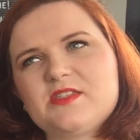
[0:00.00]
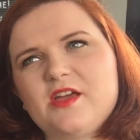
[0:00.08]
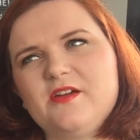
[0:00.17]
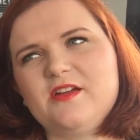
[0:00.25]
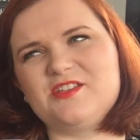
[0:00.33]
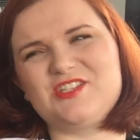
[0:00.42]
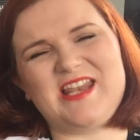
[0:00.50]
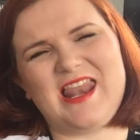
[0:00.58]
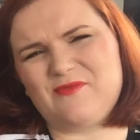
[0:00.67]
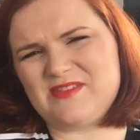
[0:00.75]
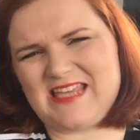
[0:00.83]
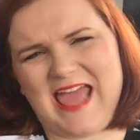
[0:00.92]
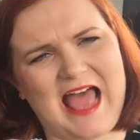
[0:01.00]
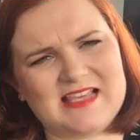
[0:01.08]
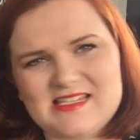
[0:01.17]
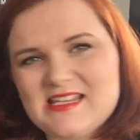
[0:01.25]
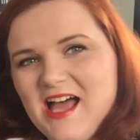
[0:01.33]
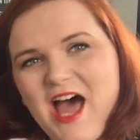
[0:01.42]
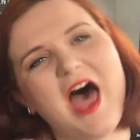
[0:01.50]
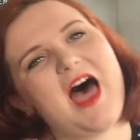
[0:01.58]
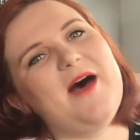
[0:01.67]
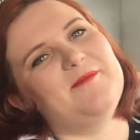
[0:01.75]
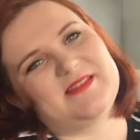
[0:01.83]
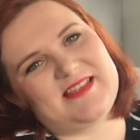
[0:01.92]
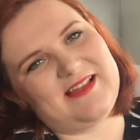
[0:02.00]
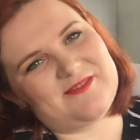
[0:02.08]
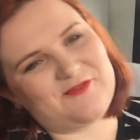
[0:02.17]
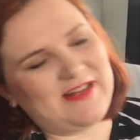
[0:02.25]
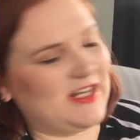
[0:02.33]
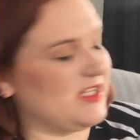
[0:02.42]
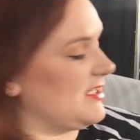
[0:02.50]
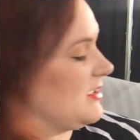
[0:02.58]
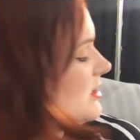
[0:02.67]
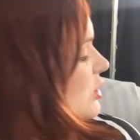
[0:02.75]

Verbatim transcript: so and she loves cats um, so that was a really nice thing